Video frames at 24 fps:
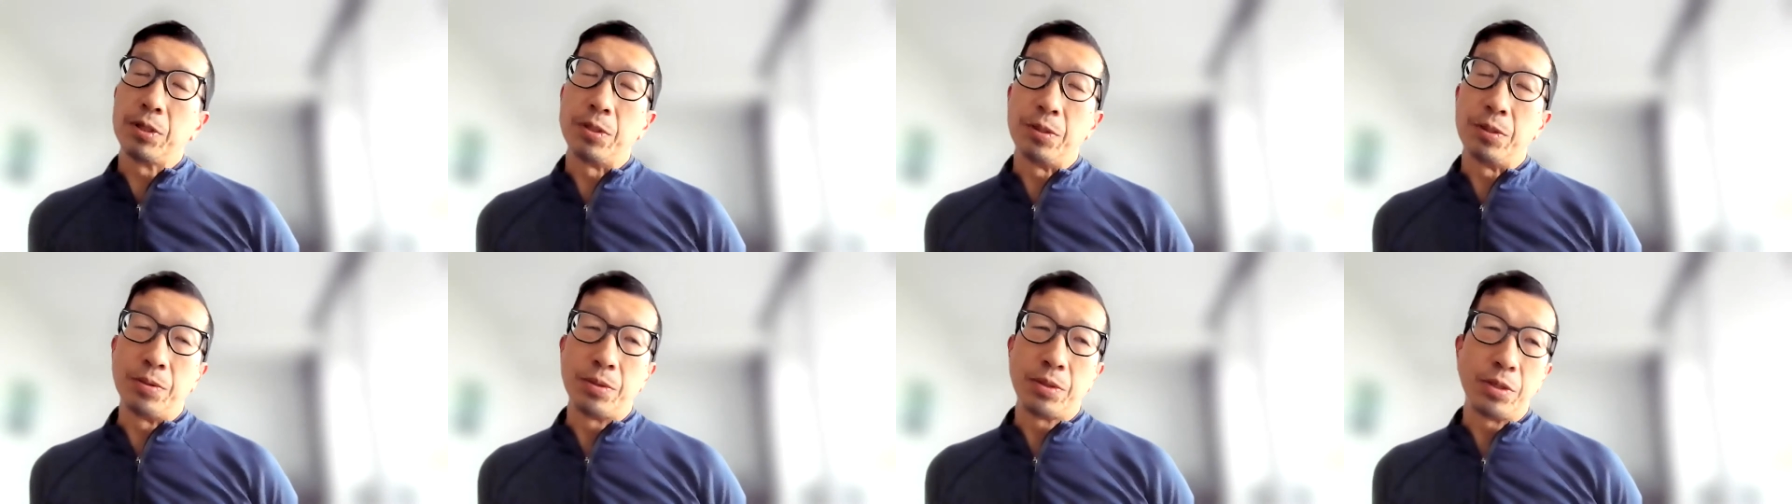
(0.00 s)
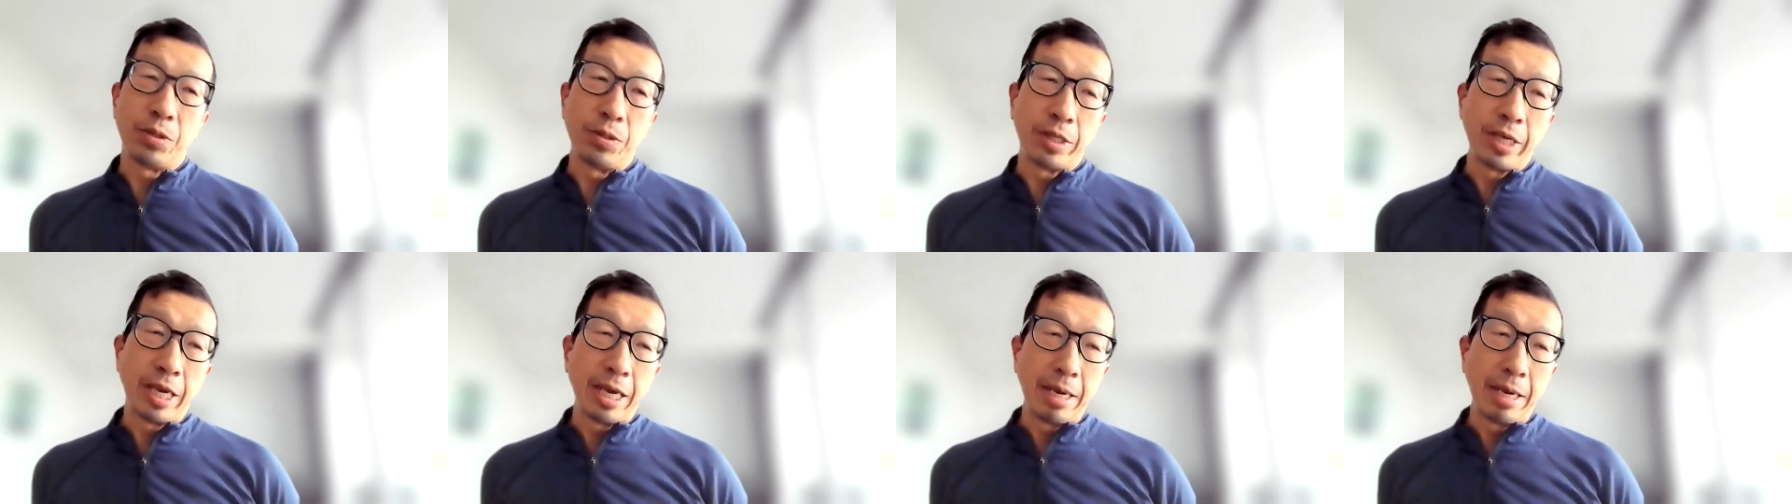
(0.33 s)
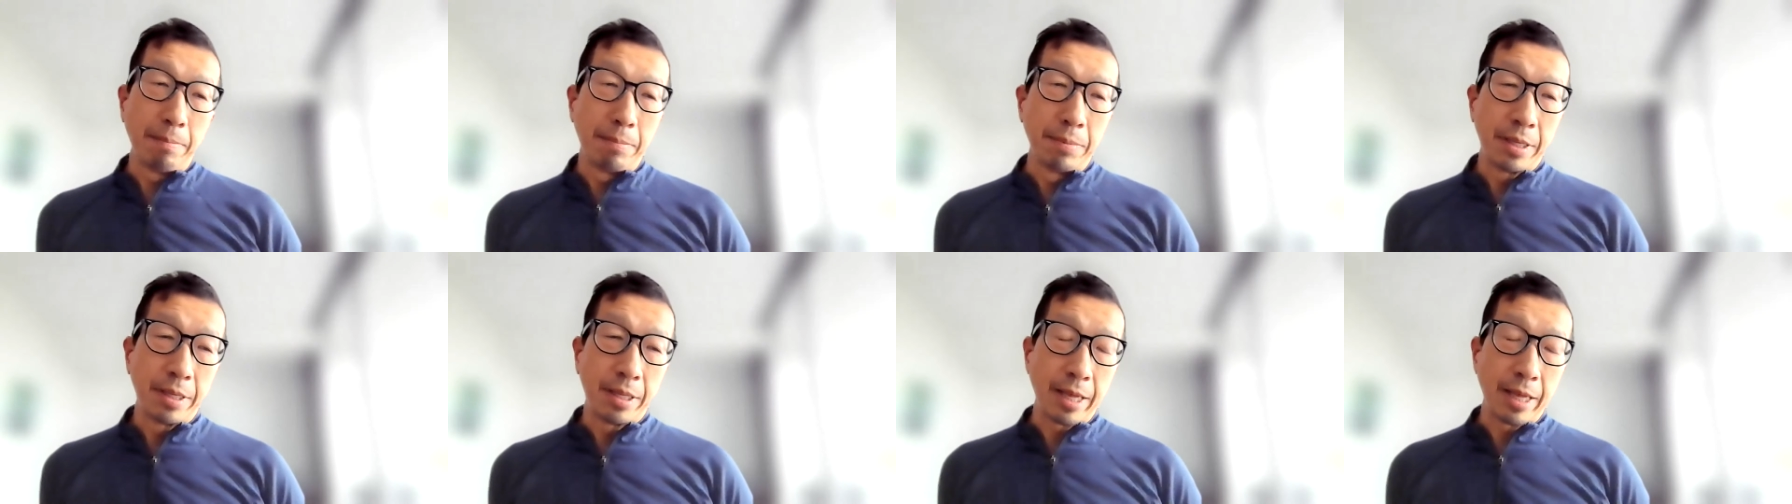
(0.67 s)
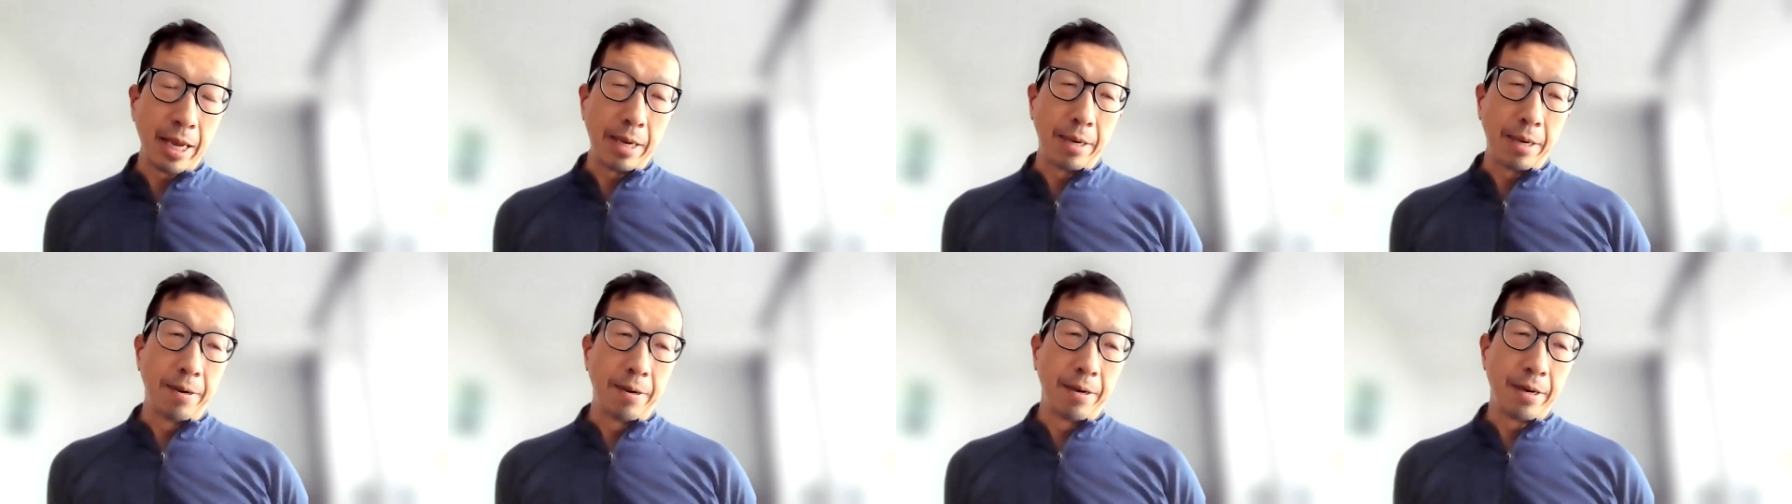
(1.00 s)
to teams
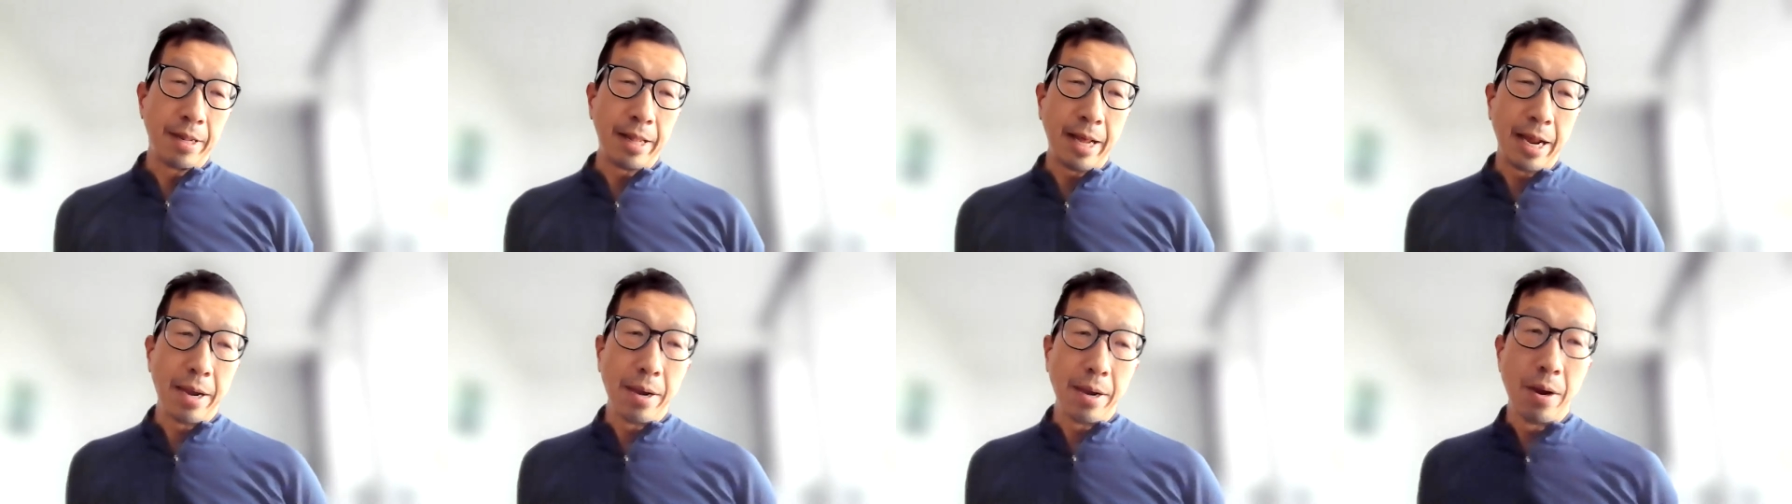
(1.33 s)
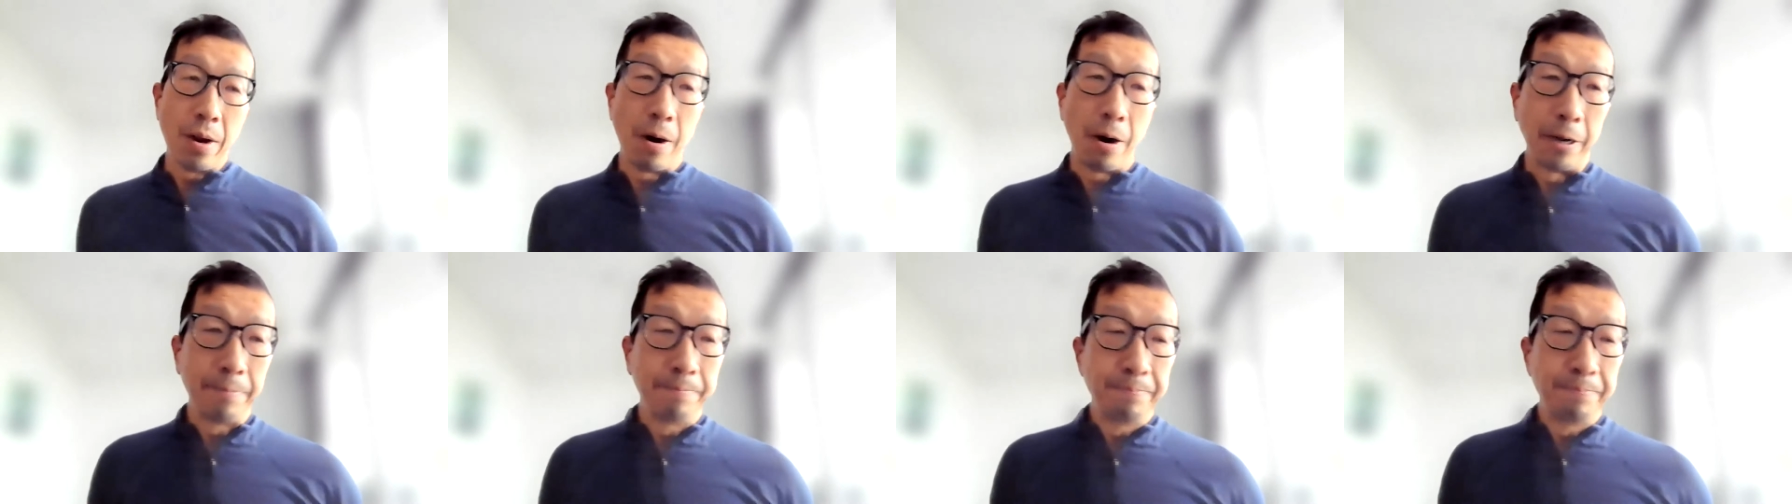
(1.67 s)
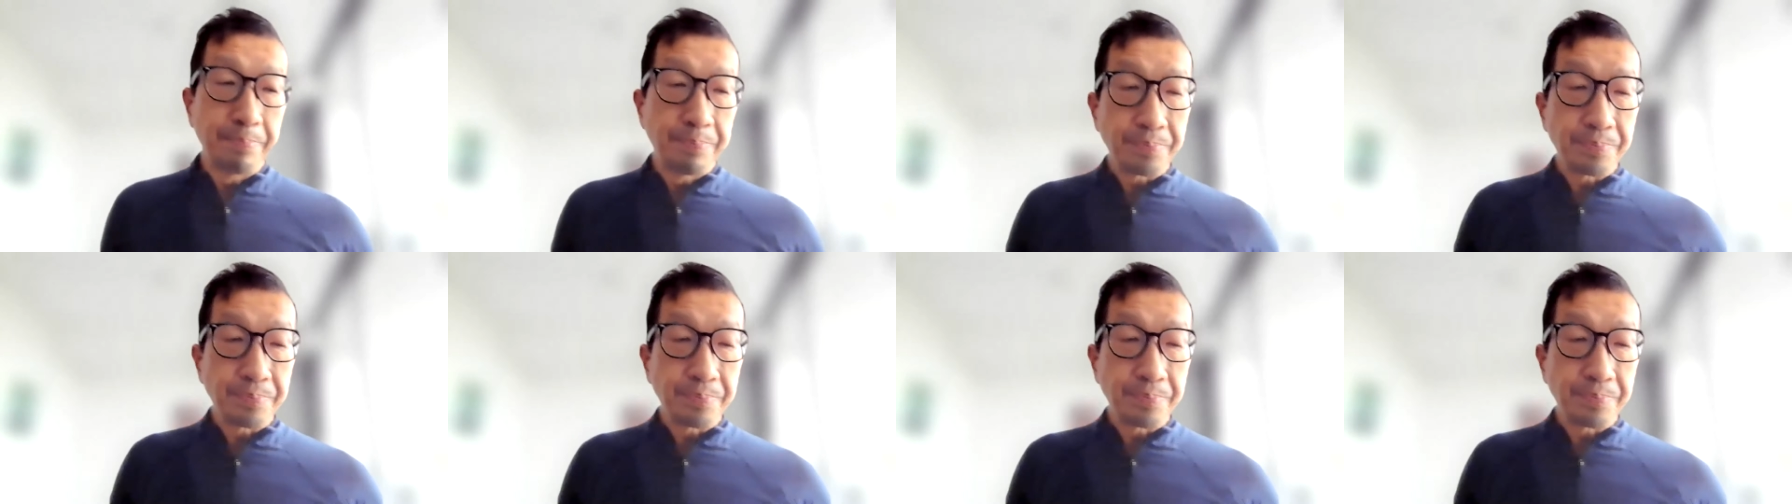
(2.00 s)
than not.